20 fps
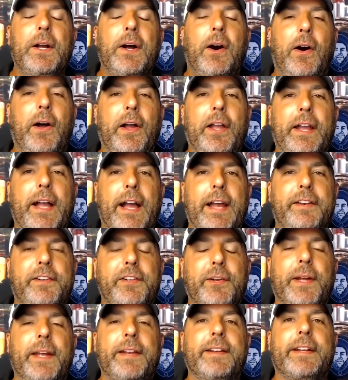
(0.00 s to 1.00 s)
All you got to do,
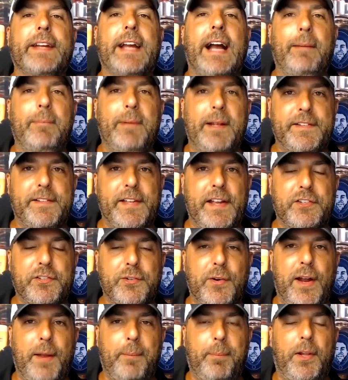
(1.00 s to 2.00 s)
get in the comment
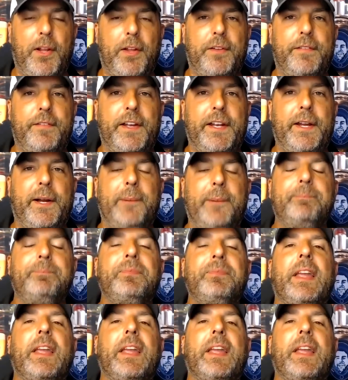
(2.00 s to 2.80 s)
section right below the video